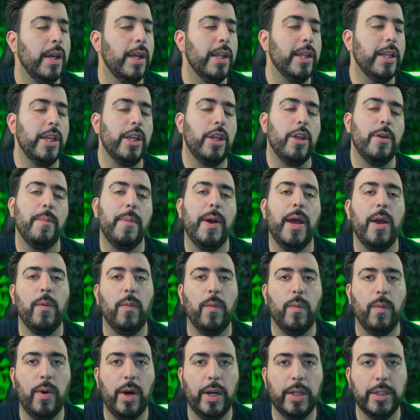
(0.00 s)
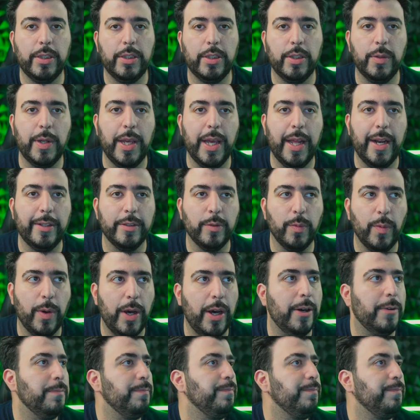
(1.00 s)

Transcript: that you might want to get as well.